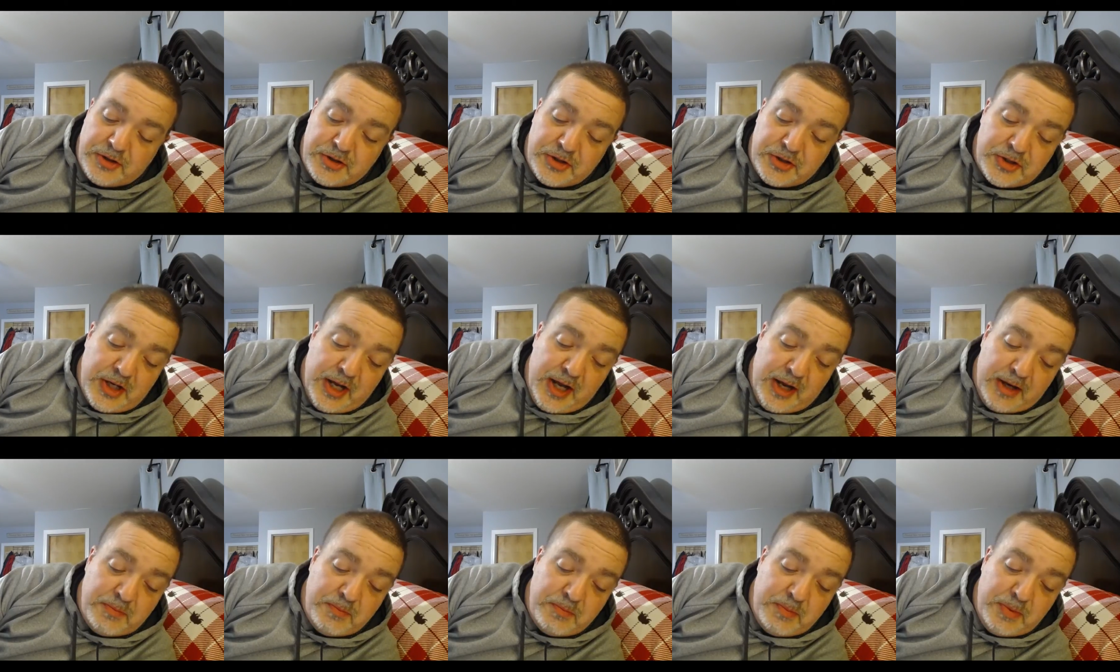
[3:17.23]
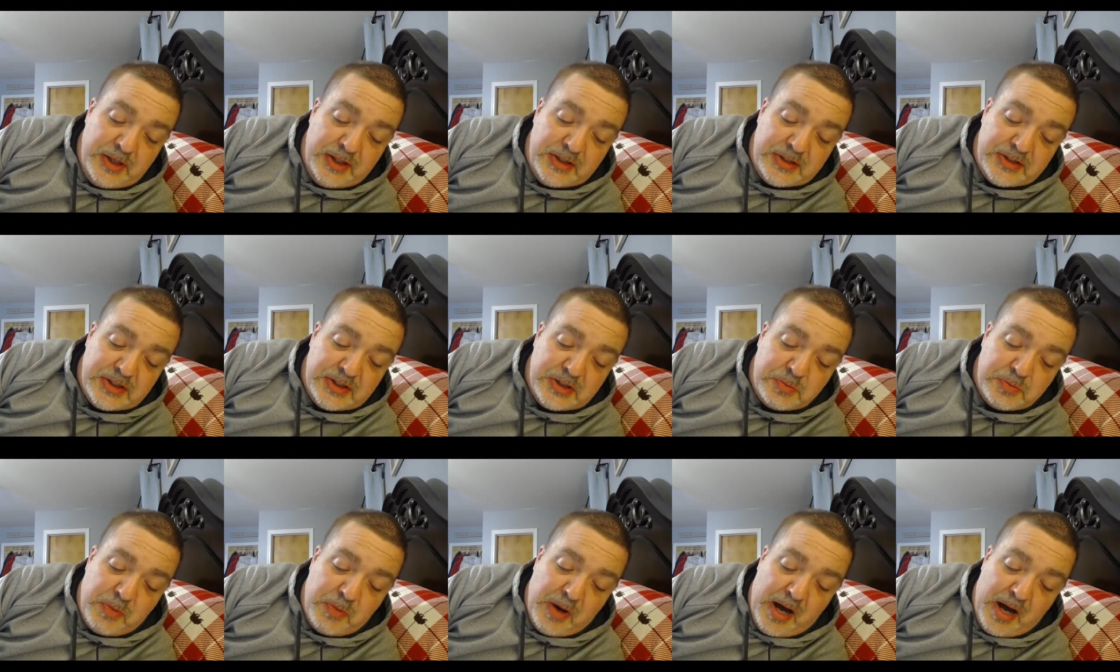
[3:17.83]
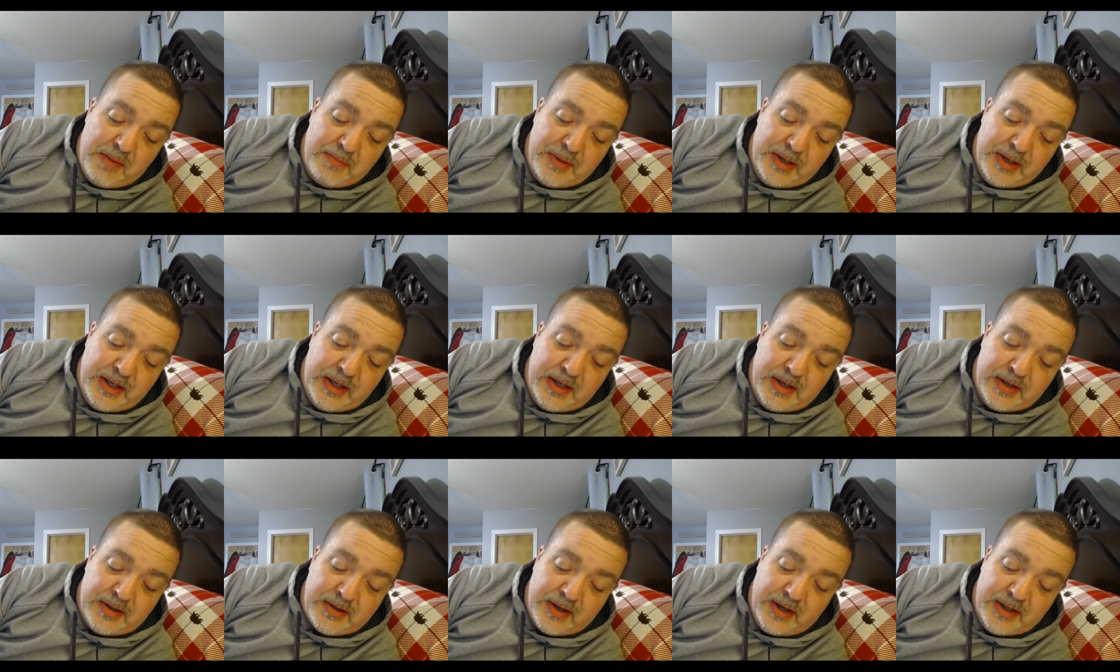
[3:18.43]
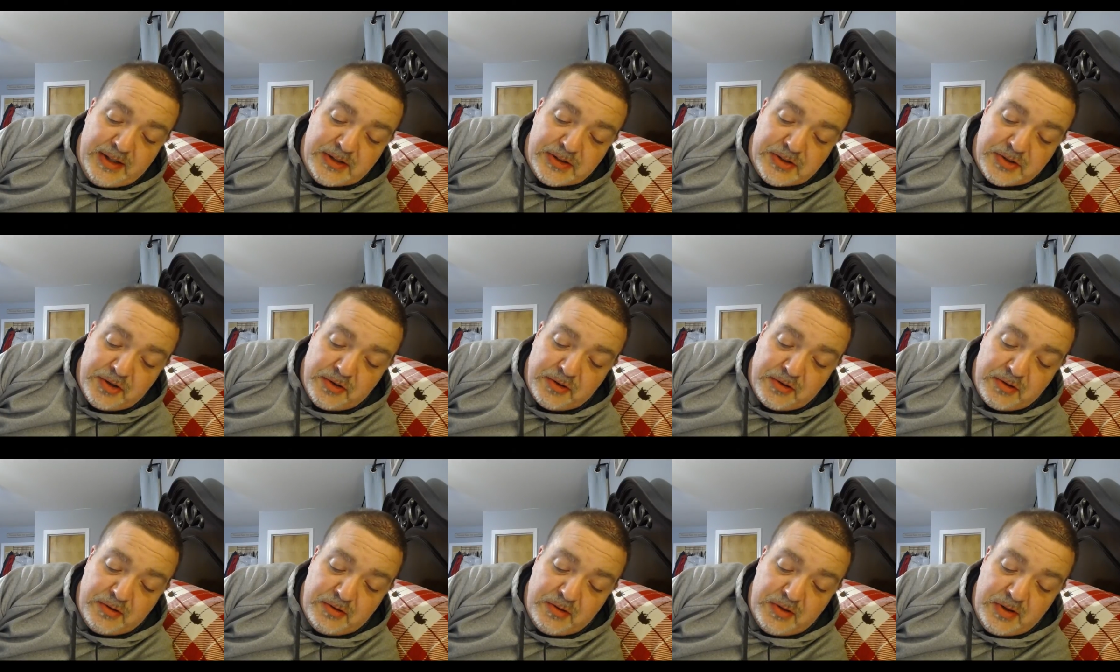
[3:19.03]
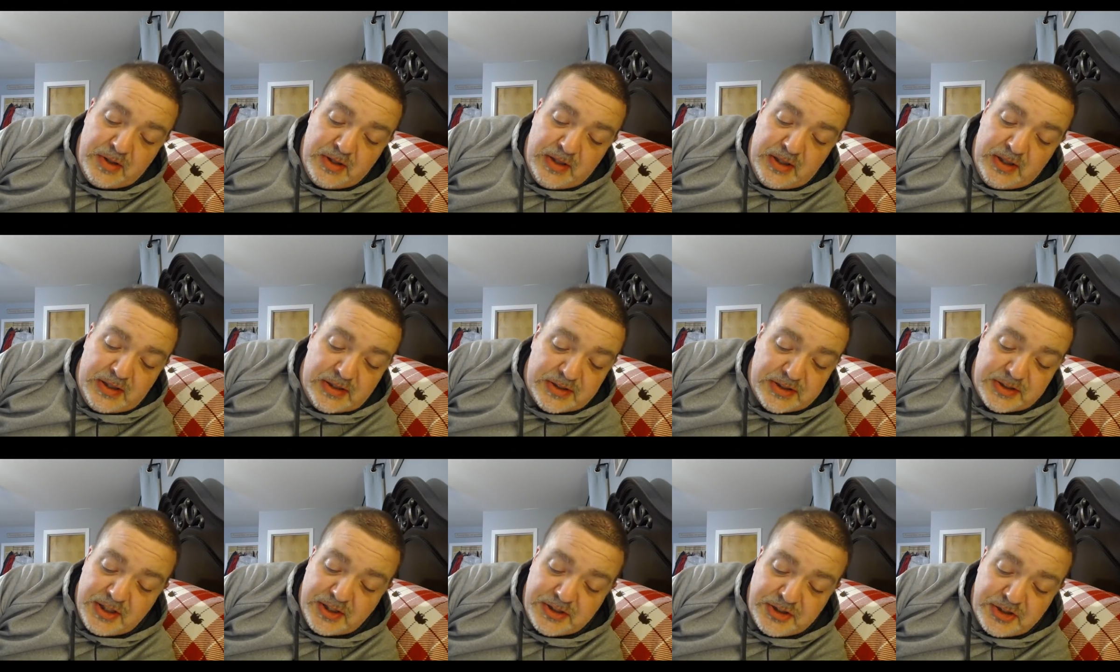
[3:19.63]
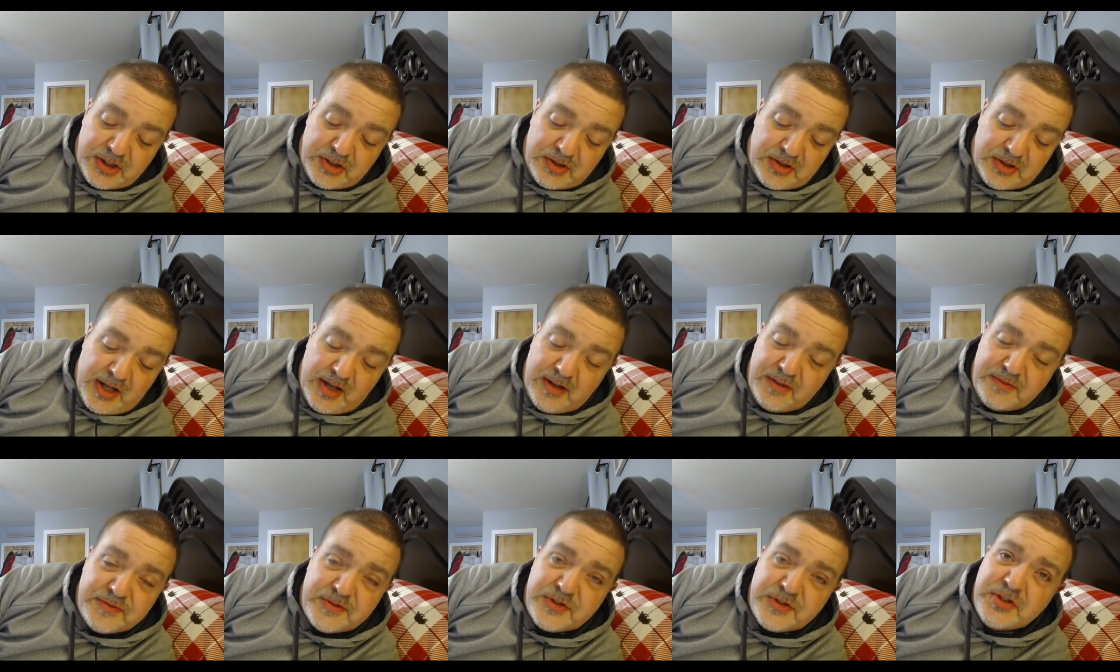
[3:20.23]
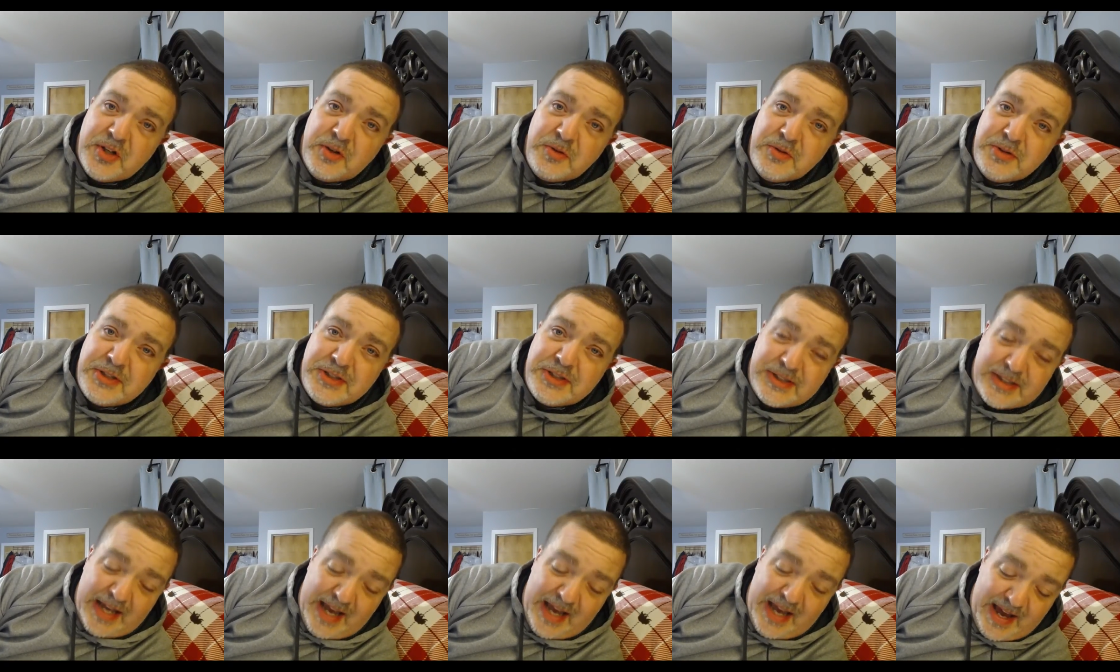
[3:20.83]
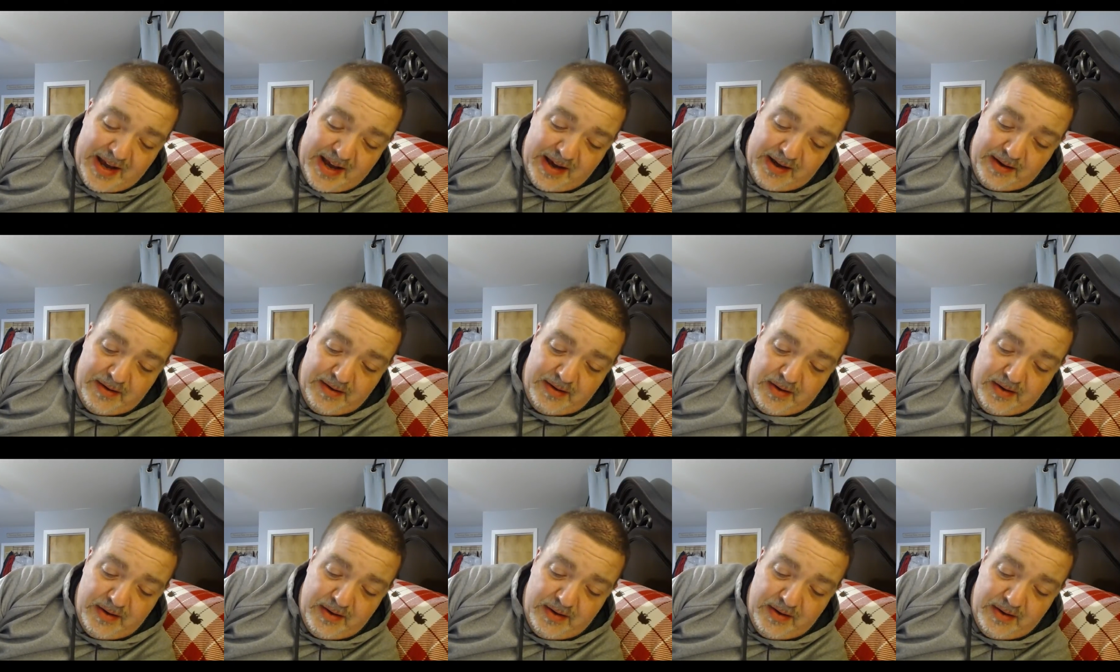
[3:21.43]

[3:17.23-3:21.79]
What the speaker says: headpieces bobbing in the tight circle. Such a love, so sad.